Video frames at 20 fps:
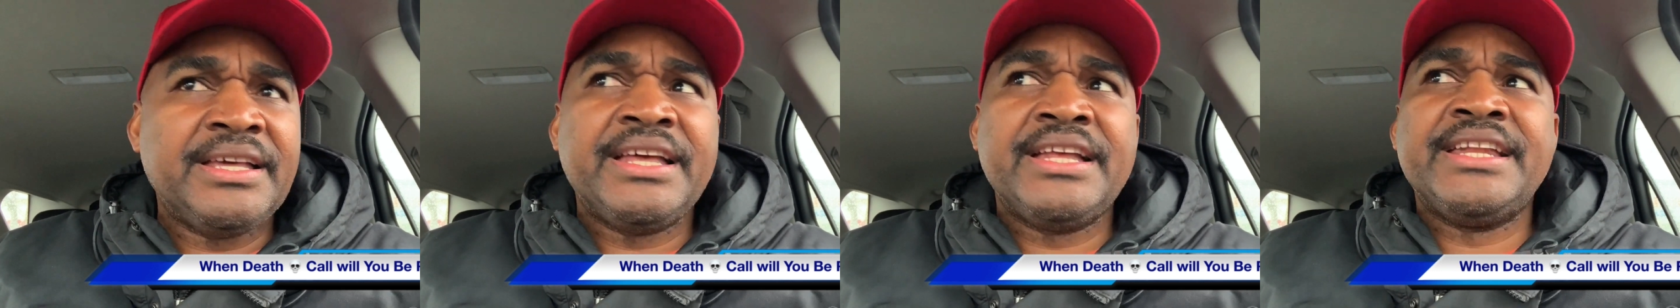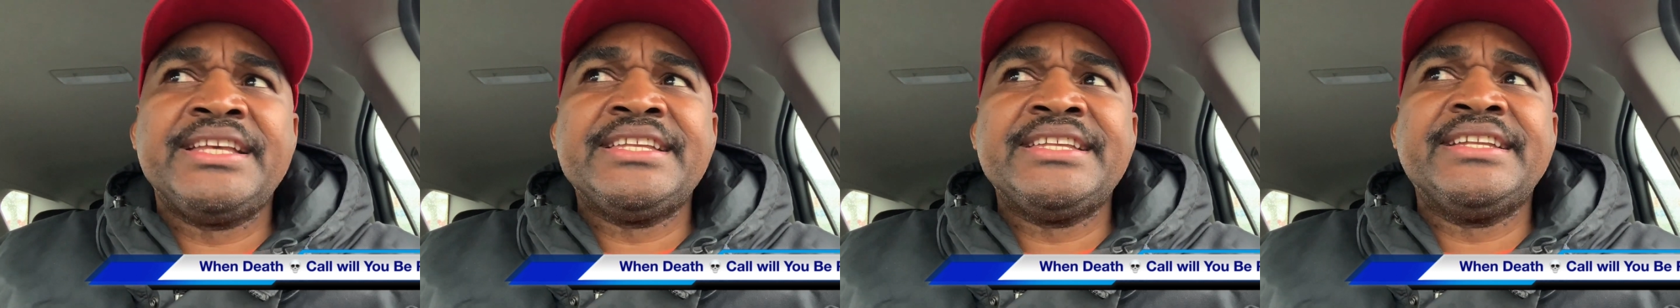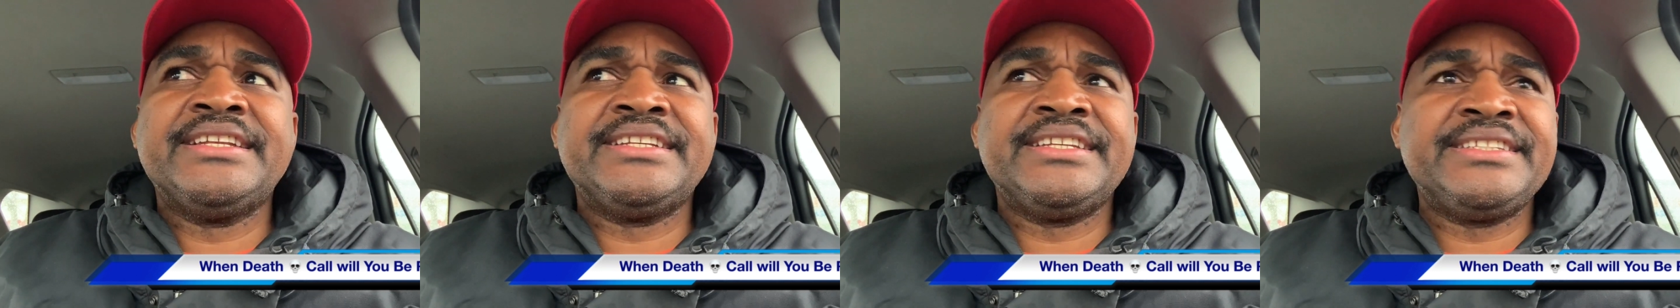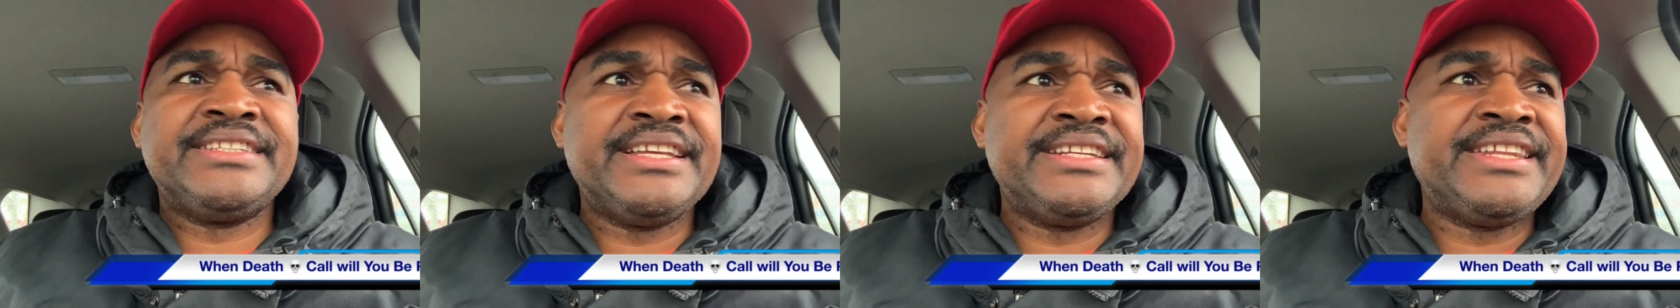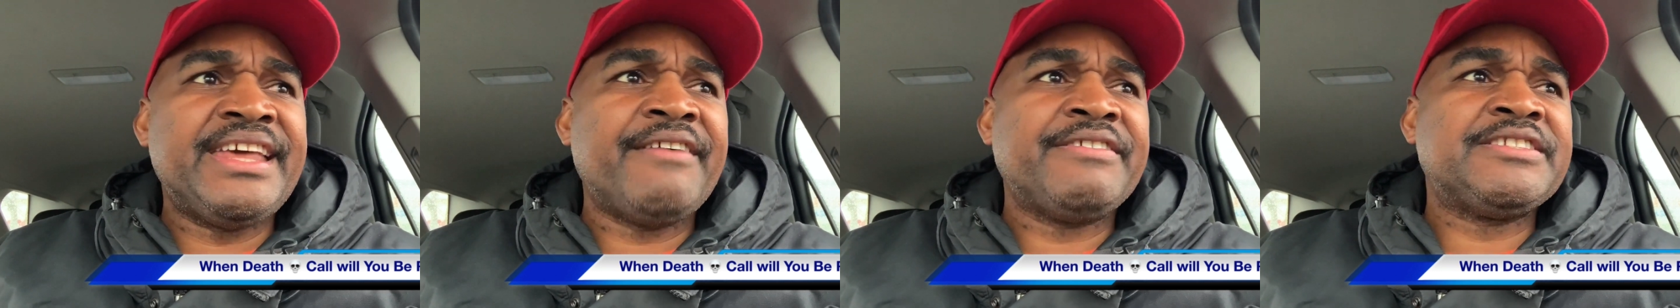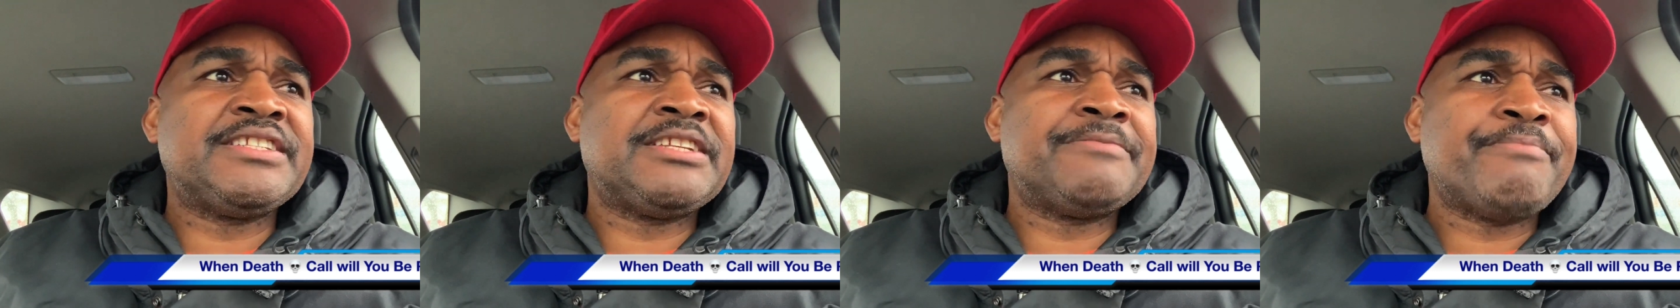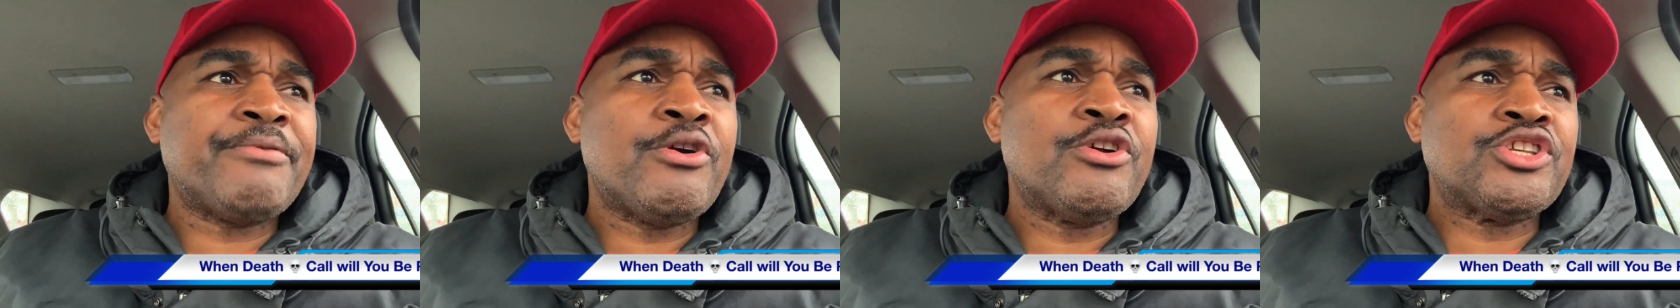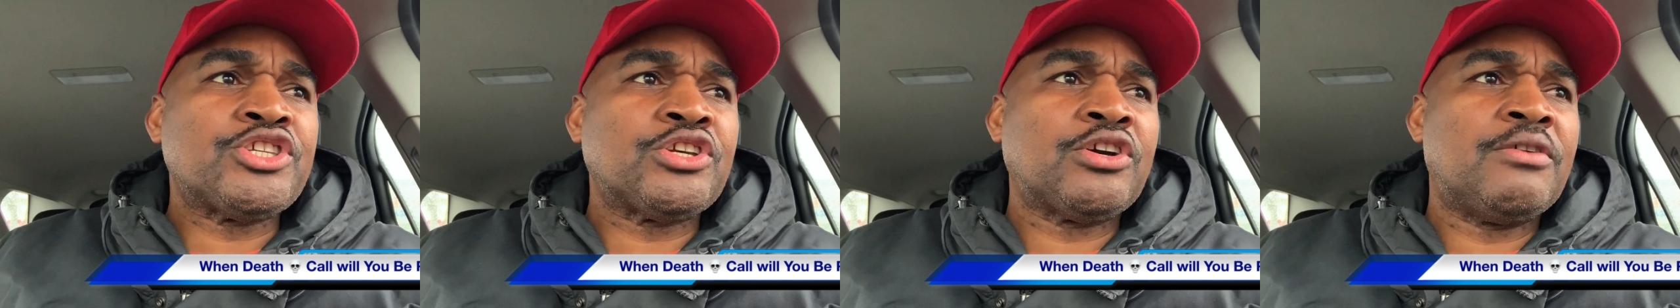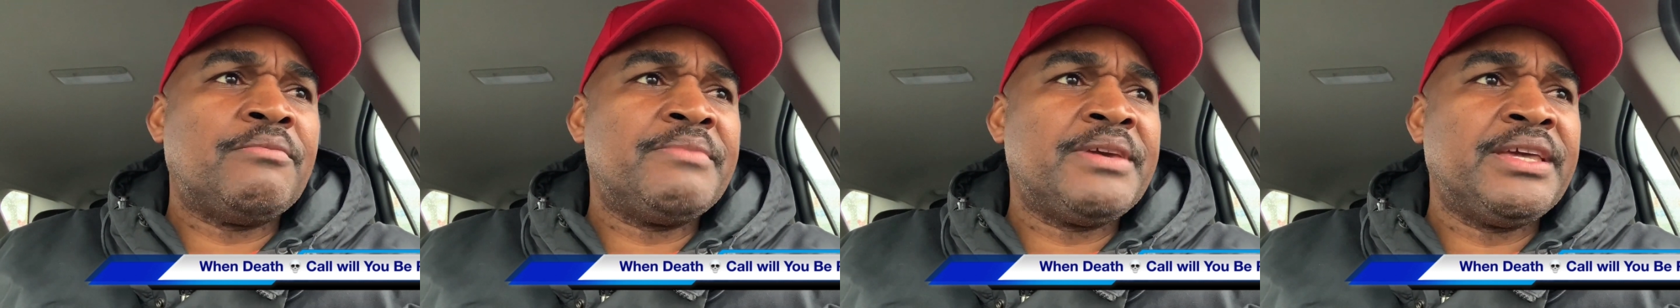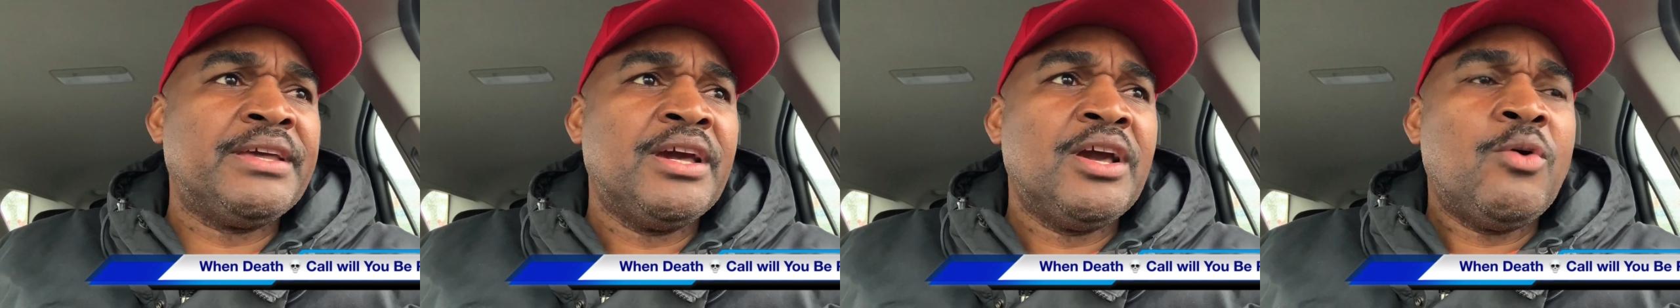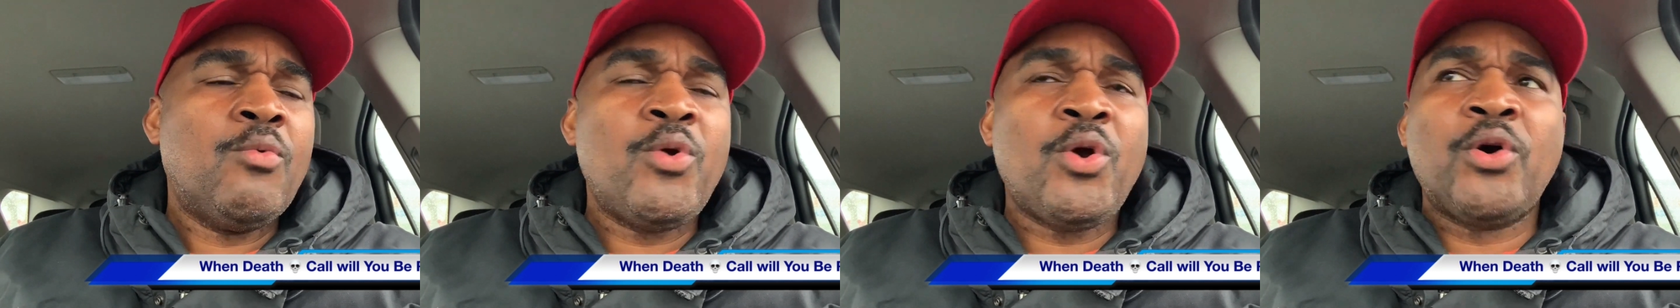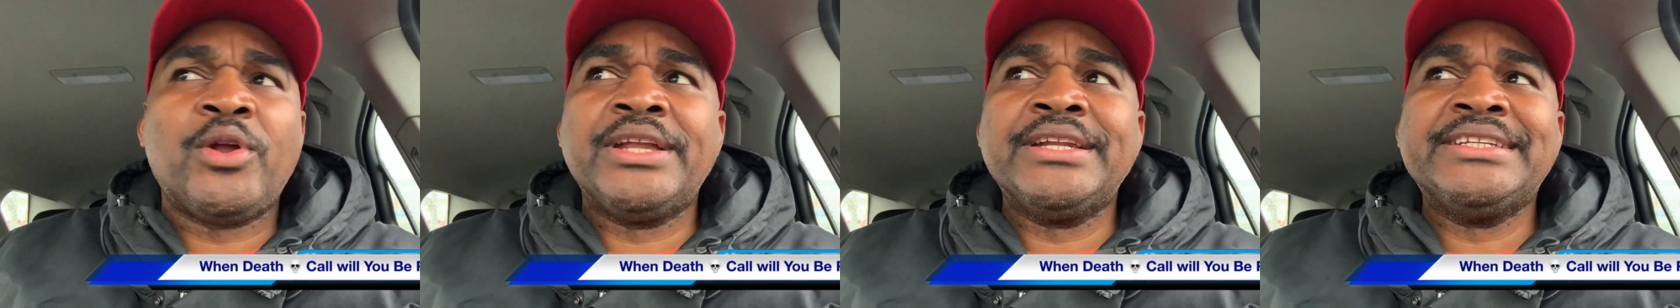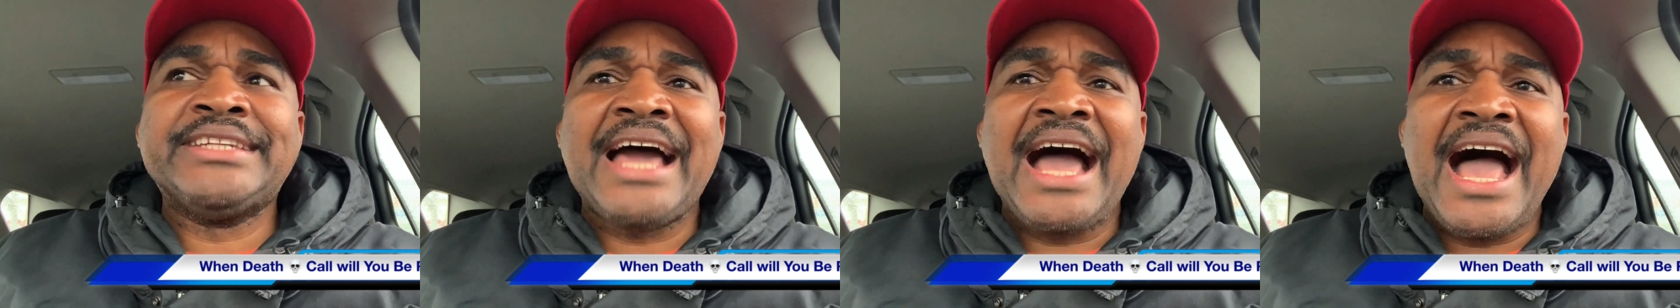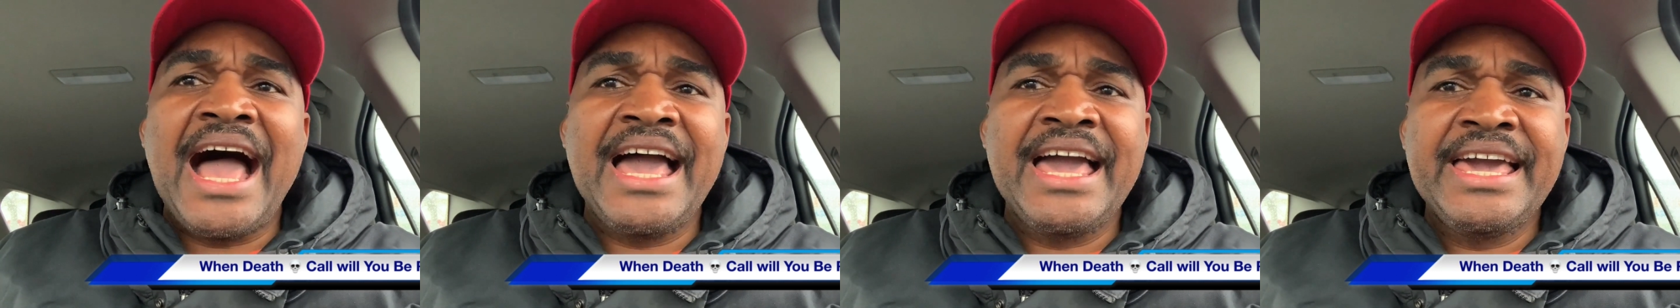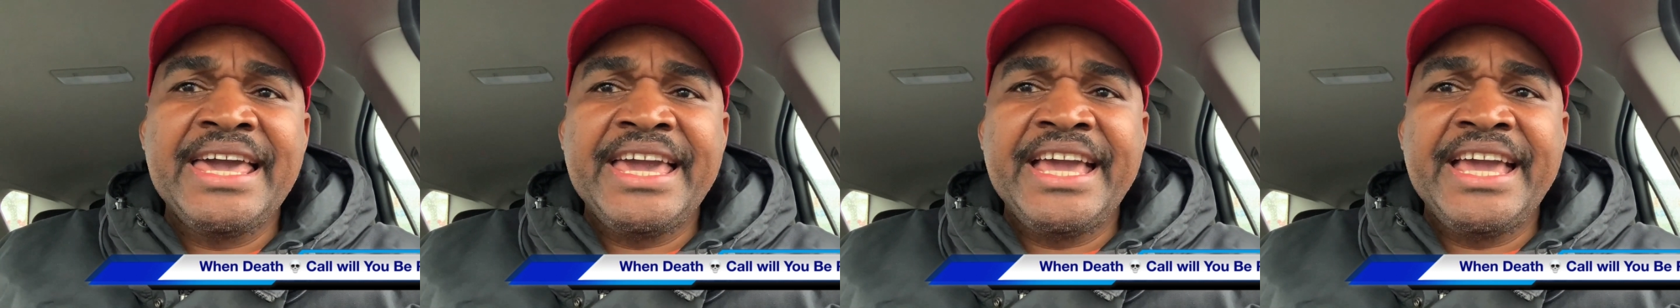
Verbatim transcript: The death spiritual means we're going to die